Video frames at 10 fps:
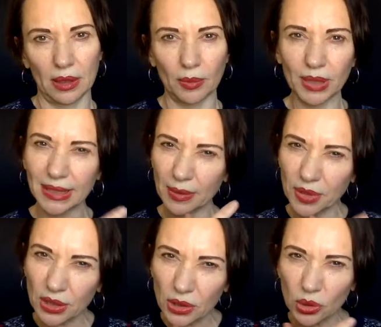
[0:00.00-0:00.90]
but
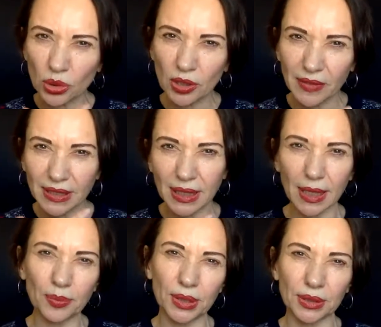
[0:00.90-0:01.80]
something is not quite
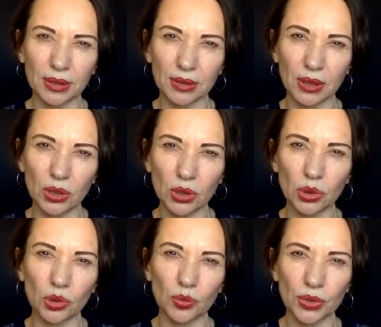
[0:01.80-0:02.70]
happening in
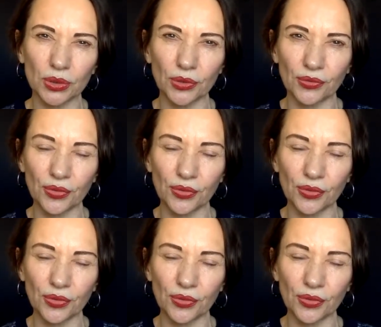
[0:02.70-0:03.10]
terms of